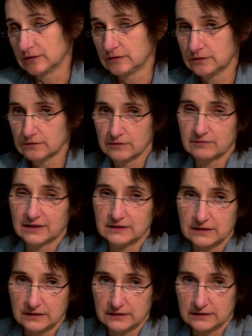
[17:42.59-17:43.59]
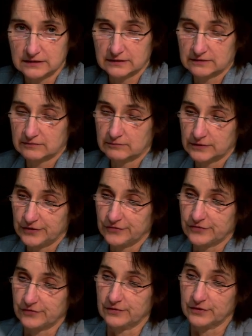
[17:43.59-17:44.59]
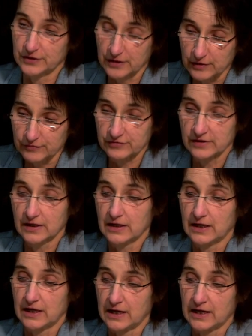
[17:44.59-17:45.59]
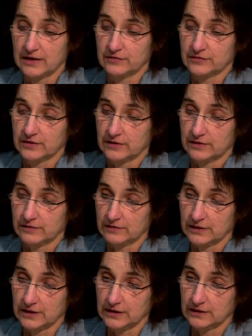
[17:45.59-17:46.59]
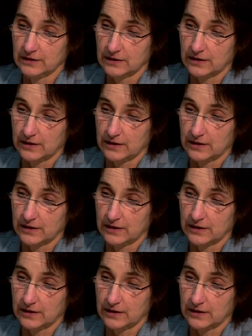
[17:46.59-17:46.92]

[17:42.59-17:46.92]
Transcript: So neurovascular system means the nerves and the